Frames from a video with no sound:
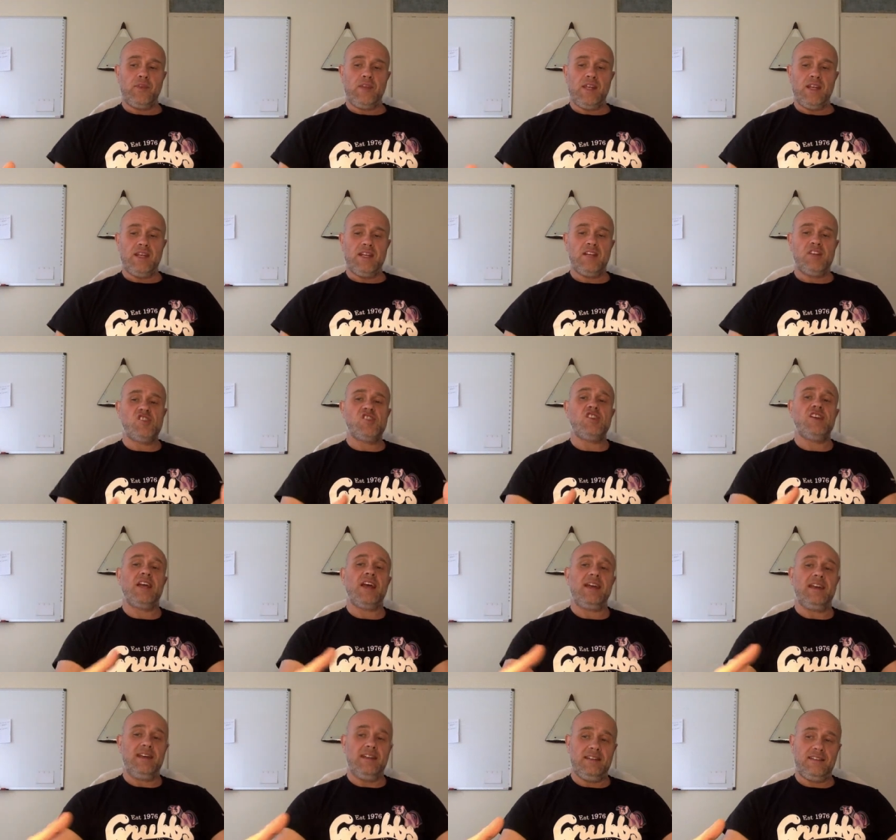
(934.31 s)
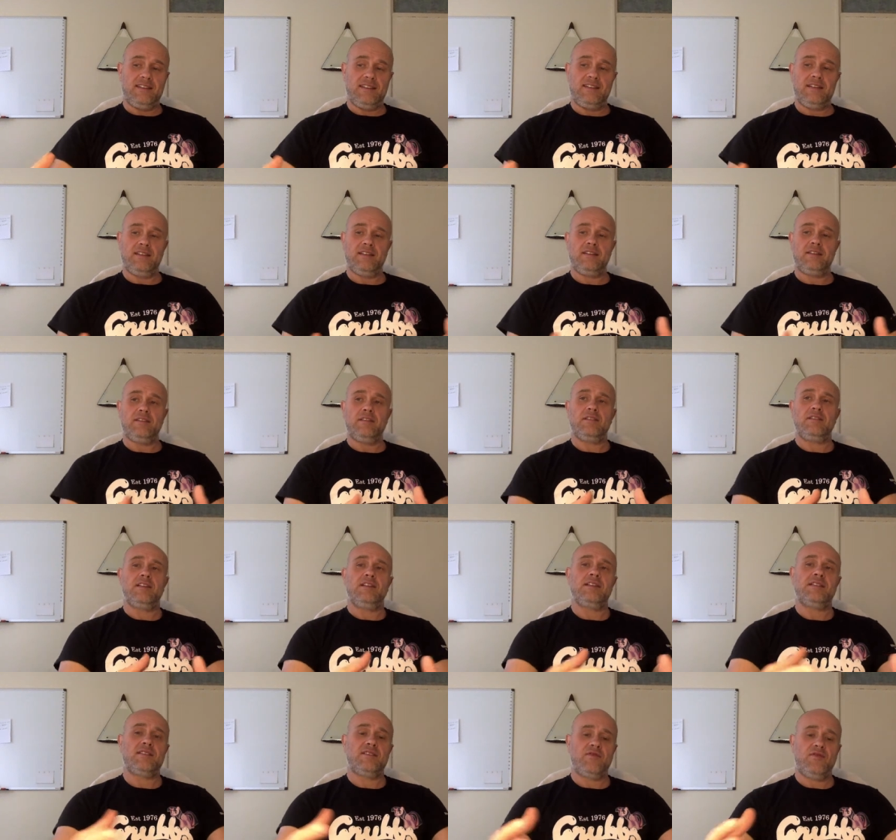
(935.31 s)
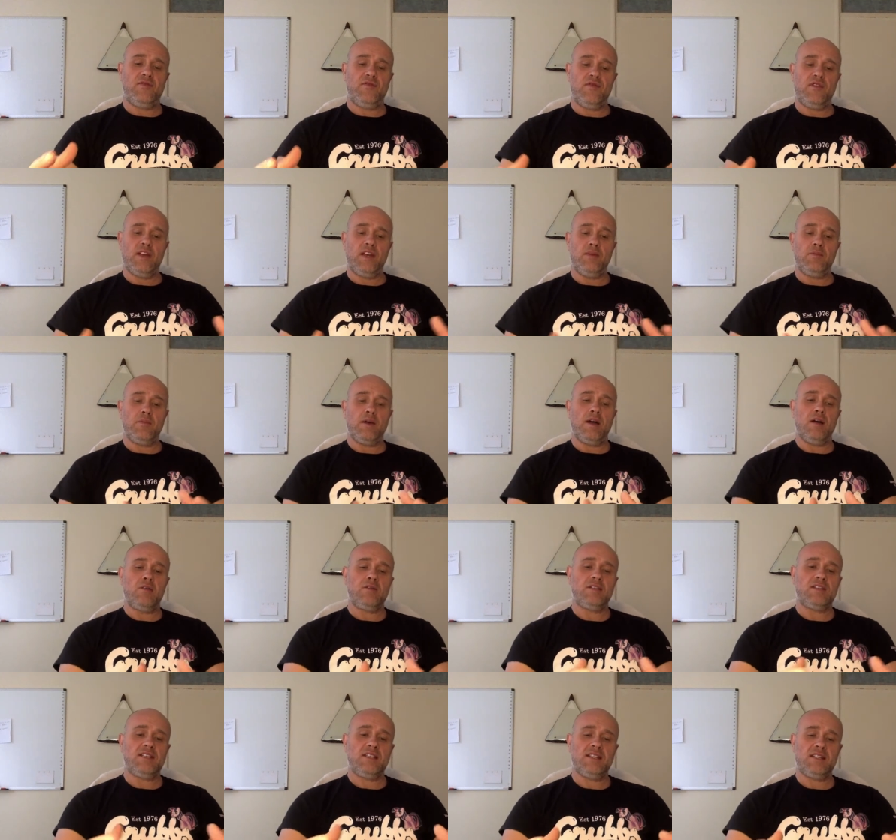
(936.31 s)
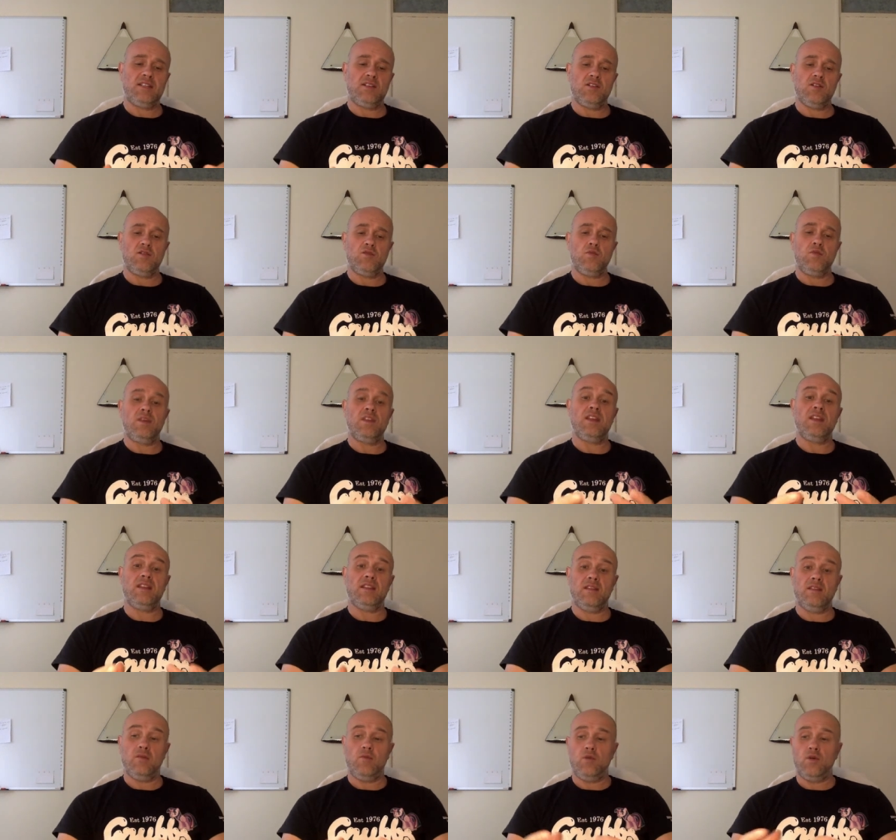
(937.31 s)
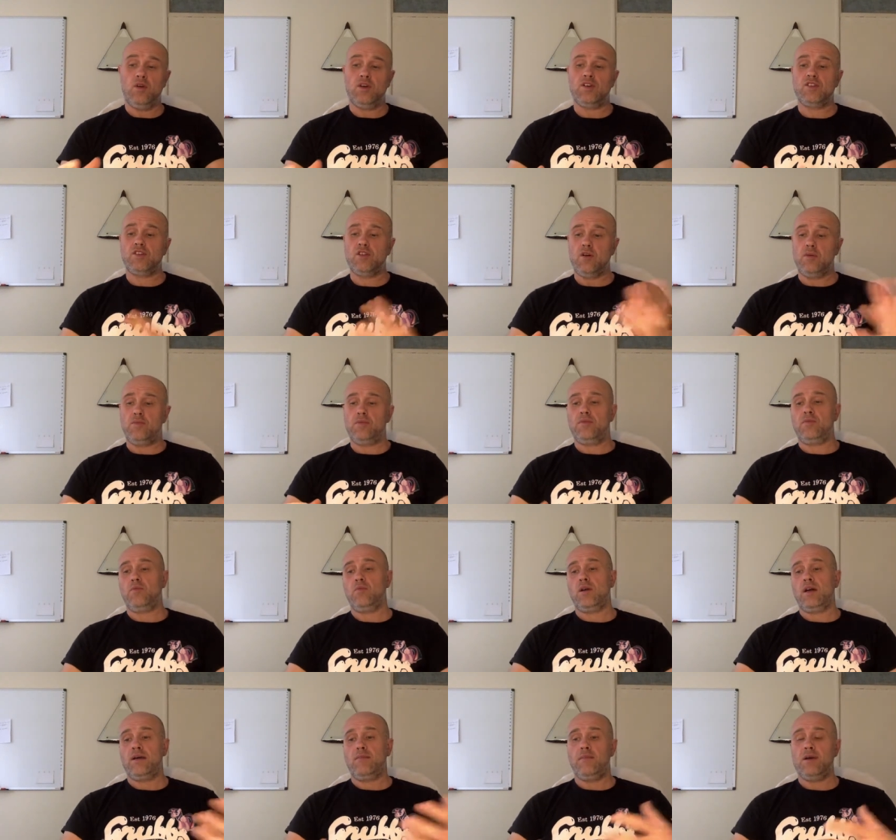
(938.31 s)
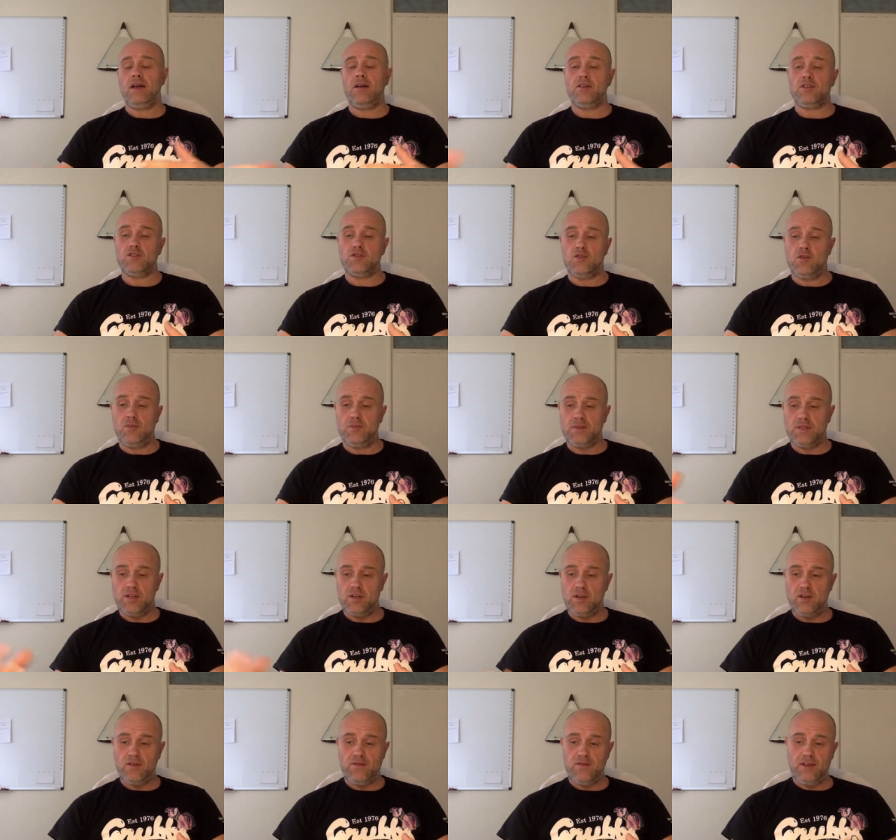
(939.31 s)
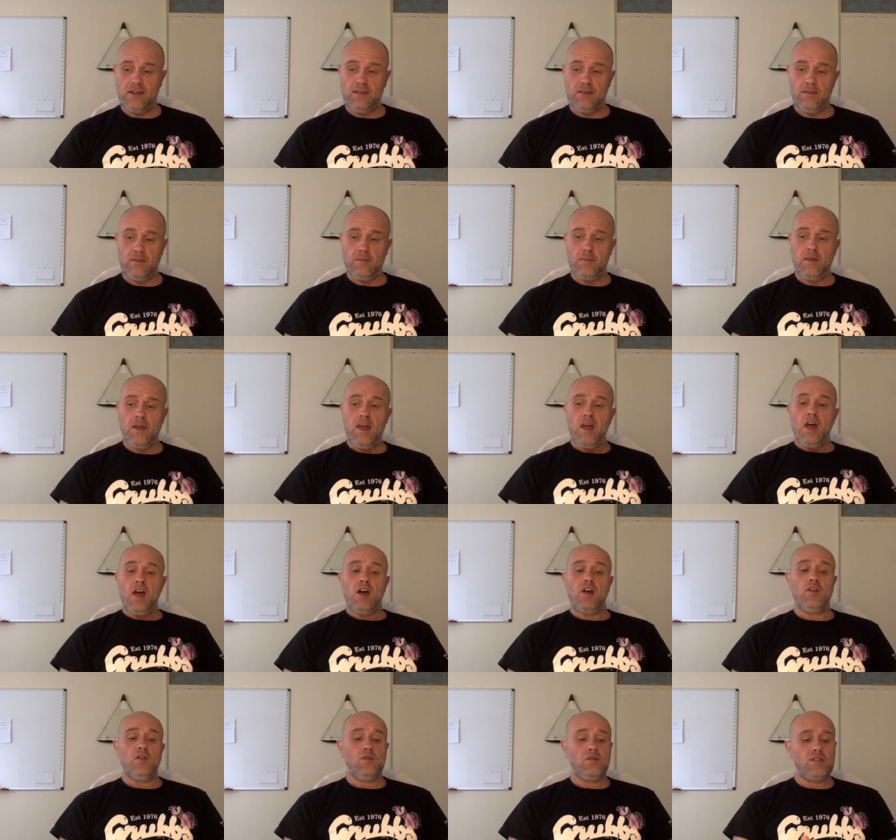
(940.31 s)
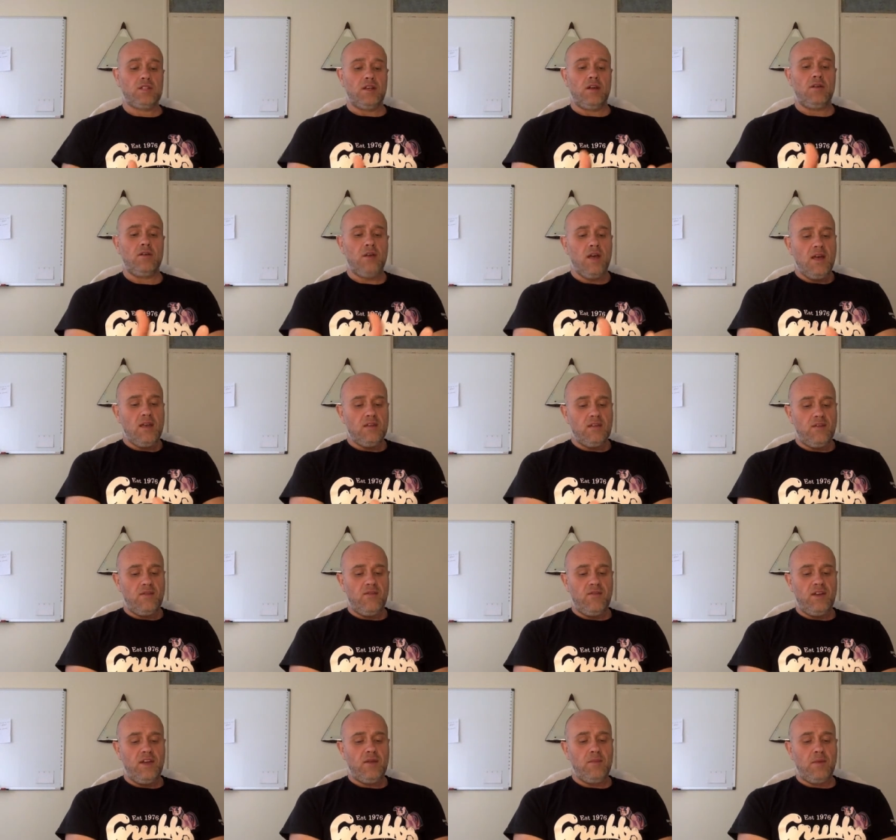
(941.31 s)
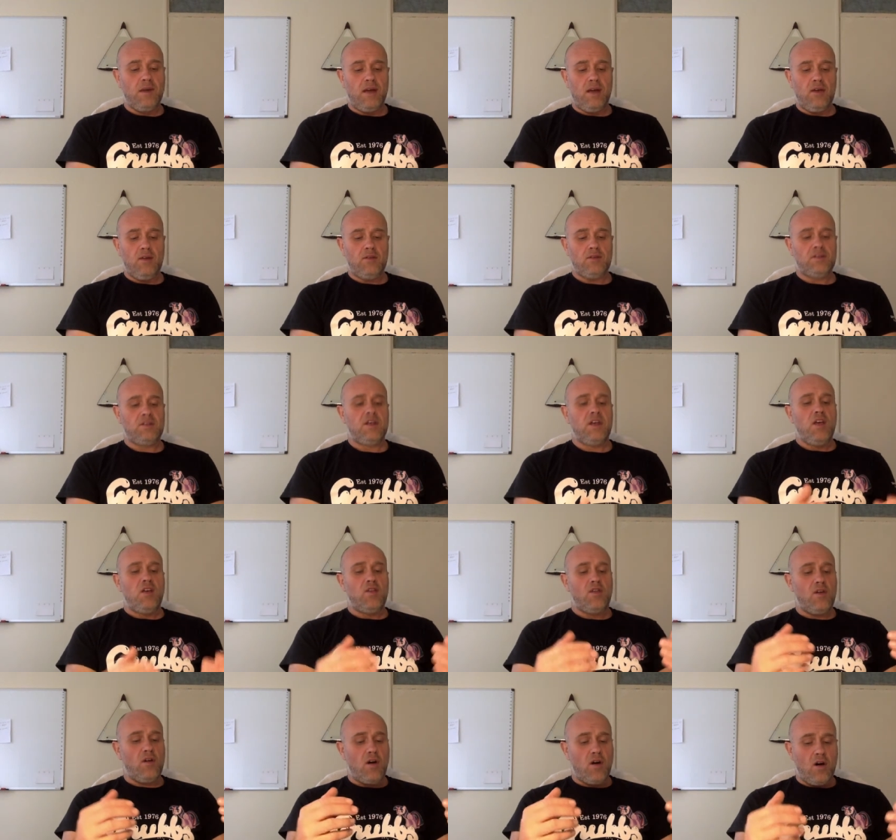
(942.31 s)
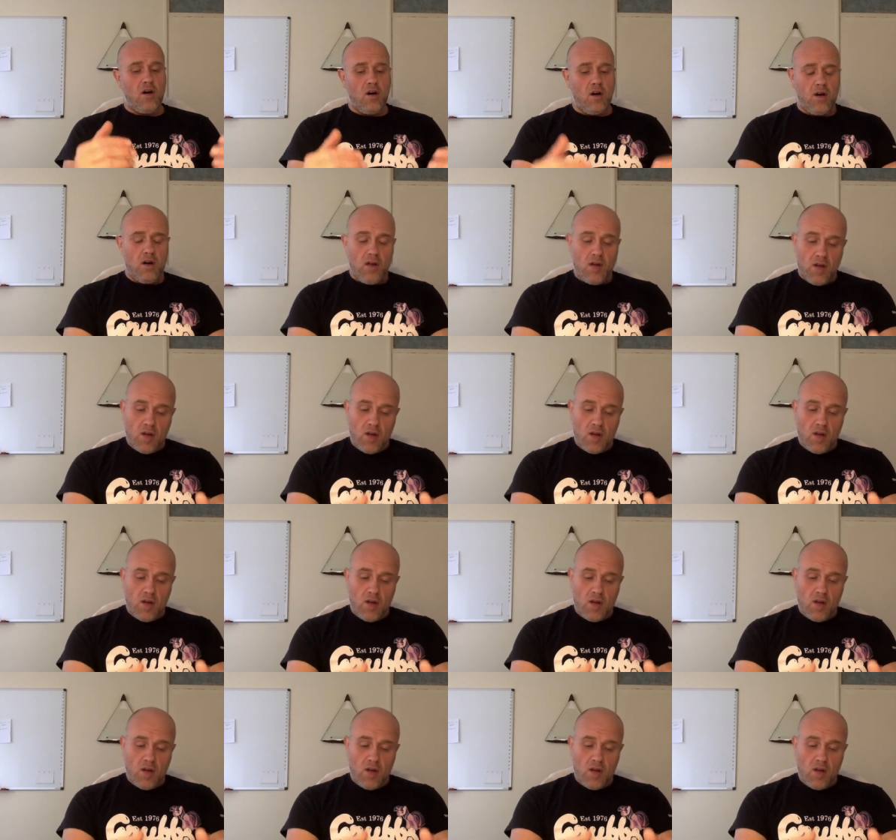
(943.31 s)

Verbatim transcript: initiate this female sisterhood within the workshop where males are observing them and also the females that are